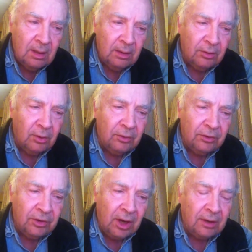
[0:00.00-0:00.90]
Don't
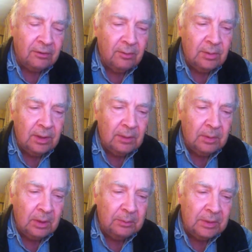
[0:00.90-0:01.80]
talk to me
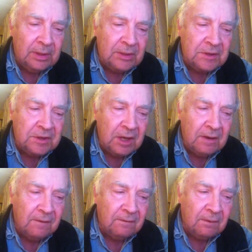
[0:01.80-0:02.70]
about being
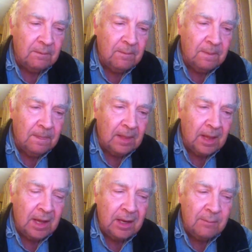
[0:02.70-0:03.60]
saved
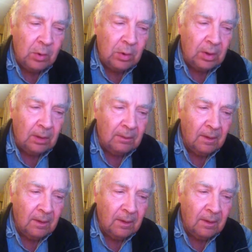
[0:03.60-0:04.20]
anymore.